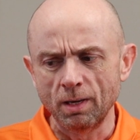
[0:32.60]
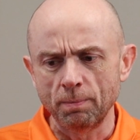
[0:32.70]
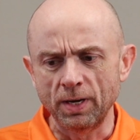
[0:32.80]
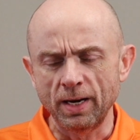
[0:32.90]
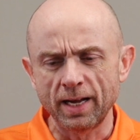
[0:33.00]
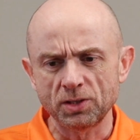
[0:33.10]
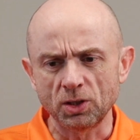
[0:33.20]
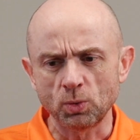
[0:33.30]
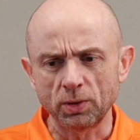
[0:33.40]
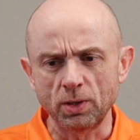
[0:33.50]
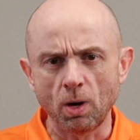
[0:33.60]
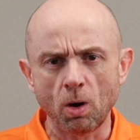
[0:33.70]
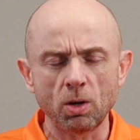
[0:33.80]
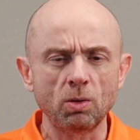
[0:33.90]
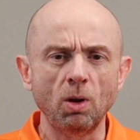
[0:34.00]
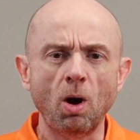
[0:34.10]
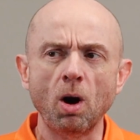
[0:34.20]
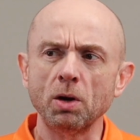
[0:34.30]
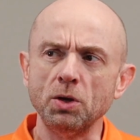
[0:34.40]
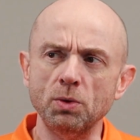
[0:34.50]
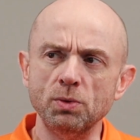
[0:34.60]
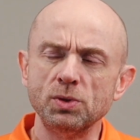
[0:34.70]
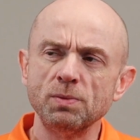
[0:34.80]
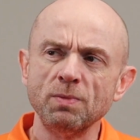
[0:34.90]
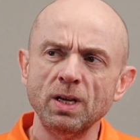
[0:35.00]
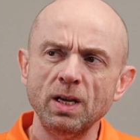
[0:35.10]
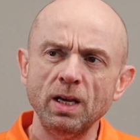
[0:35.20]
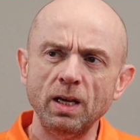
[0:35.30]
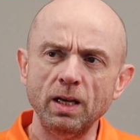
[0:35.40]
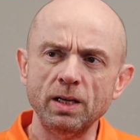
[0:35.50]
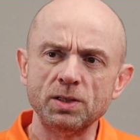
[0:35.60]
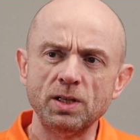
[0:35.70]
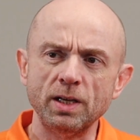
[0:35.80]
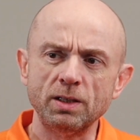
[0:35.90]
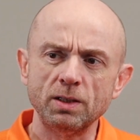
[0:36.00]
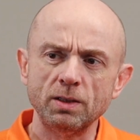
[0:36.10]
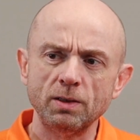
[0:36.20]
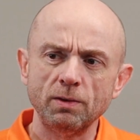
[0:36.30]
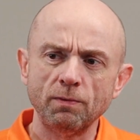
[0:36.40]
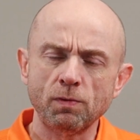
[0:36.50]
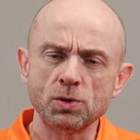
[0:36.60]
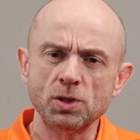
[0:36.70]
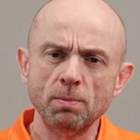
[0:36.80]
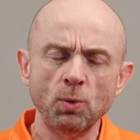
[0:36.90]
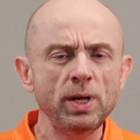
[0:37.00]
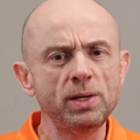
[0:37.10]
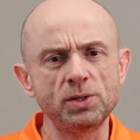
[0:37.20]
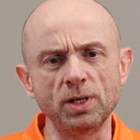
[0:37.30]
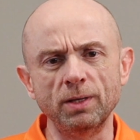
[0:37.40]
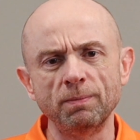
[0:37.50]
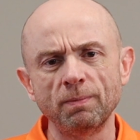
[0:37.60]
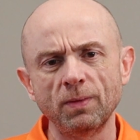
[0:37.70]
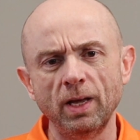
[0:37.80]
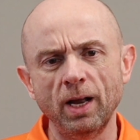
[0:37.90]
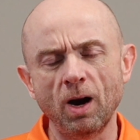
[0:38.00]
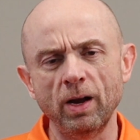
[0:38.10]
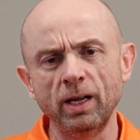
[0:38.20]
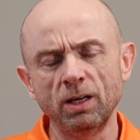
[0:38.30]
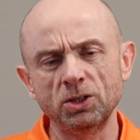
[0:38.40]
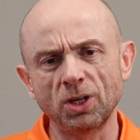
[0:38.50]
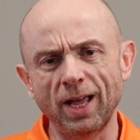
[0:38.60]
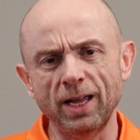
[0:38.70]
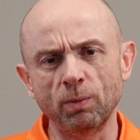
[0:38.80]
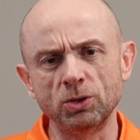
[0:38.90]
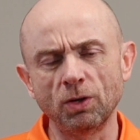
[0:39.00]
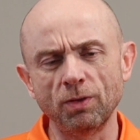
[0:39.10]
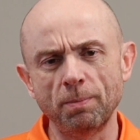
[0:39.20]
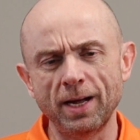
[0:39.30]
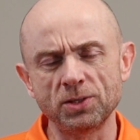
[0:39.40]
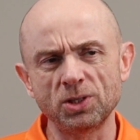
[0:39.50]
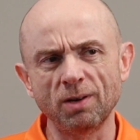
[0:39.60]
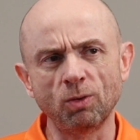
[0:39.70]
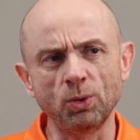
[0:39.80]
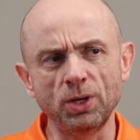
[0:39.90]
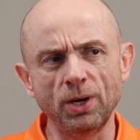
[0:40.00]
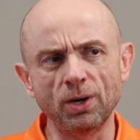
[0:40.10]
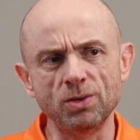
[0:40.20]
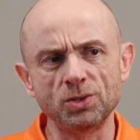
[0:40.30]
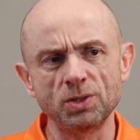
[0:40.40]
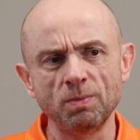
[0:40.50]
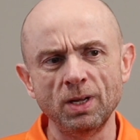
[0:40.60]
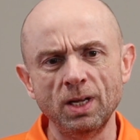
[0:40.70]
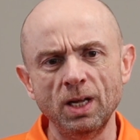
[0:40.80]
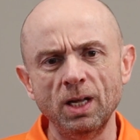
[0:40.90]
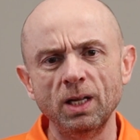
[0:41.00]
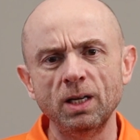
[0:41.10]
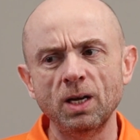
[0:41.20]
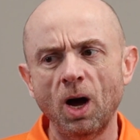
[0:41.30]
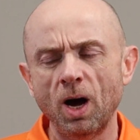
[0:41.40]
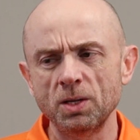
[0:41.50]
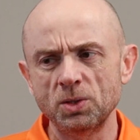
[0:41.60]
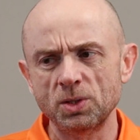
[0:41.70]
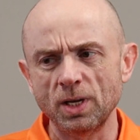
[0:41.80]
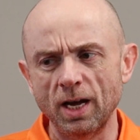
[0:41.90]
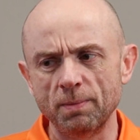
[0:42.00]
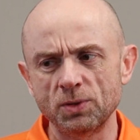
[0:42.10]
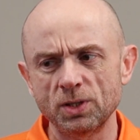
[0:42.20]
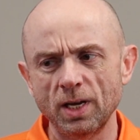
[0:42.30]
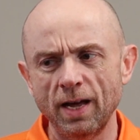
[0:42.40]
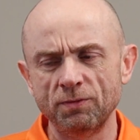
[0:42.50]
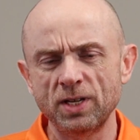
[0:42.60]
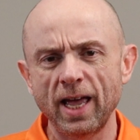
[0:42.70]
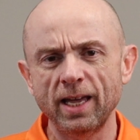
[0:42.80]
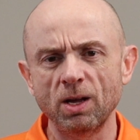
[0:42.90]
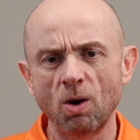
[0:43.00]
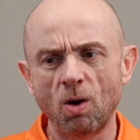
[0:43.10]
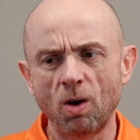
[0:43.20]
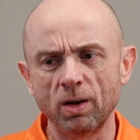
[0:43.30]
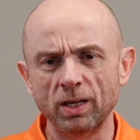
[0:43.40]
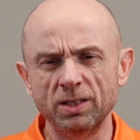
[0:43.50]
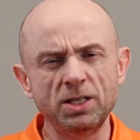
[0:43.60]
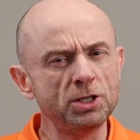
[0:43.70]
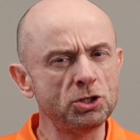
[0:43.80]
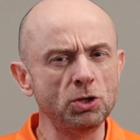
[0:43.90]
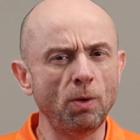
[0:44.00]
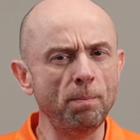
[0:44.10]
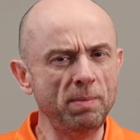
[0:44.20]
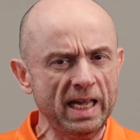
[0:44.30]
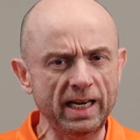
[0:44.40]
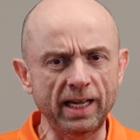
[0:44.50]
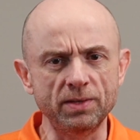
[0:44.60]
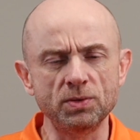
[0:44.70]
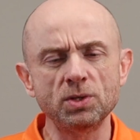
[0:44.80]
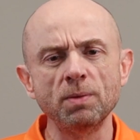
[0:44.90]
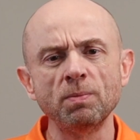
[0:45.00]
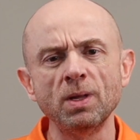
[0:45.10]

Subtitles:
But in essence, what the article argues is that for some reason in our English language over the past several years, concepts have taken on additional meanings